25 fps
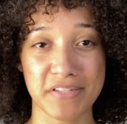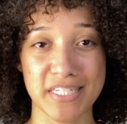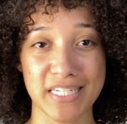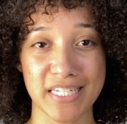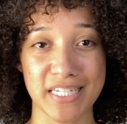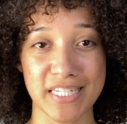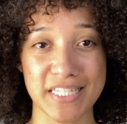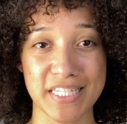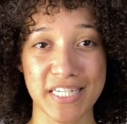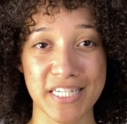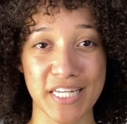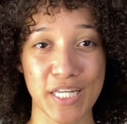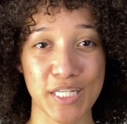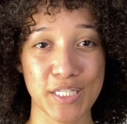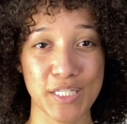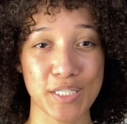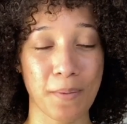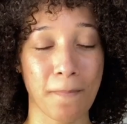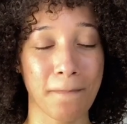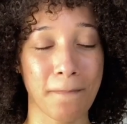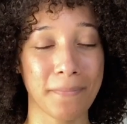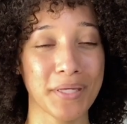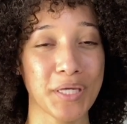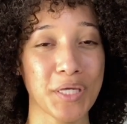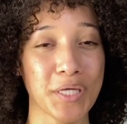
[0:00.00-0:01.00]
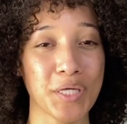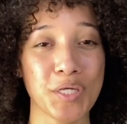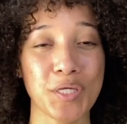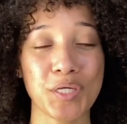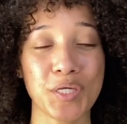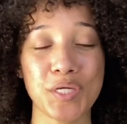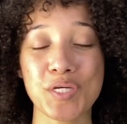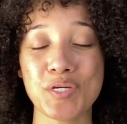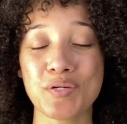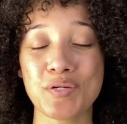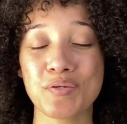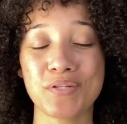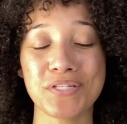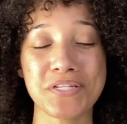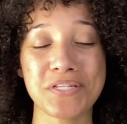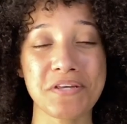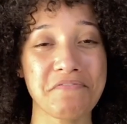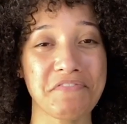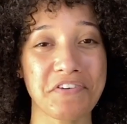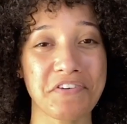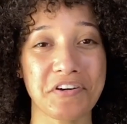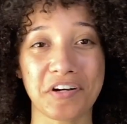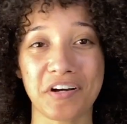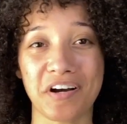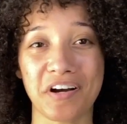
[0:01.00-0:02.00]
of Cici's
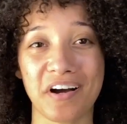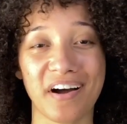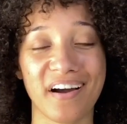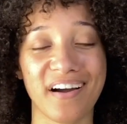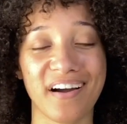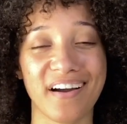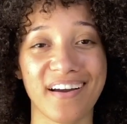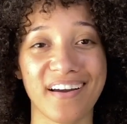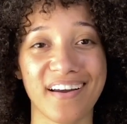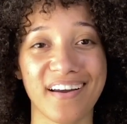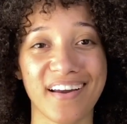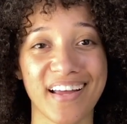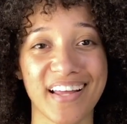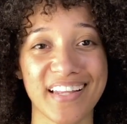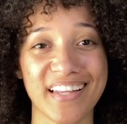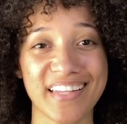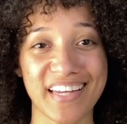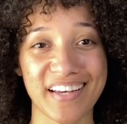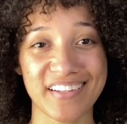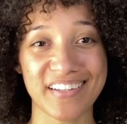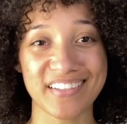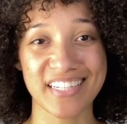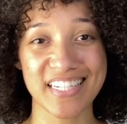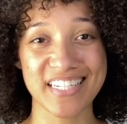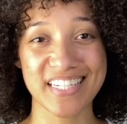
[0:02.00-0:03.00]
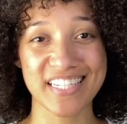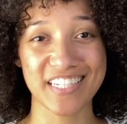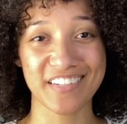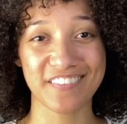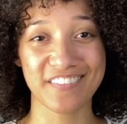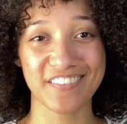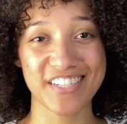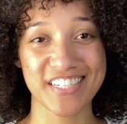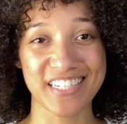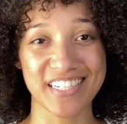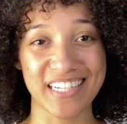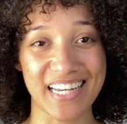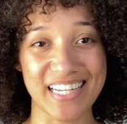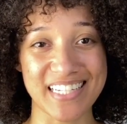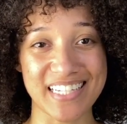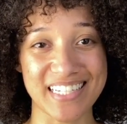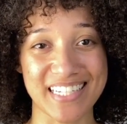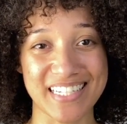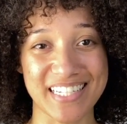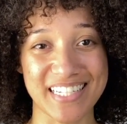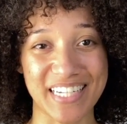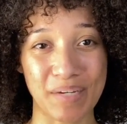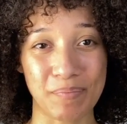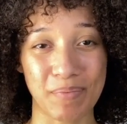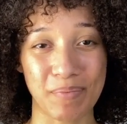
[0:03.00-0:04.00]
beautiful car. Now let's see what she
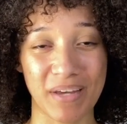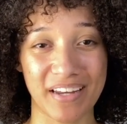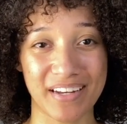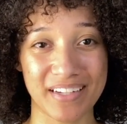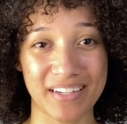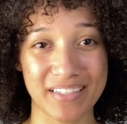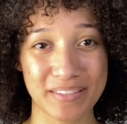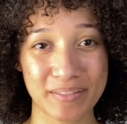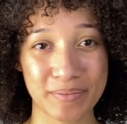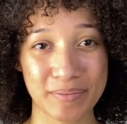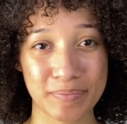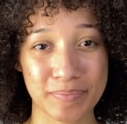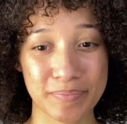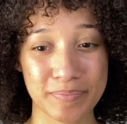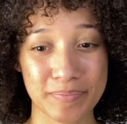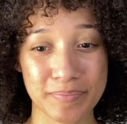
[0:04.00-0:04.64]
has to say about it.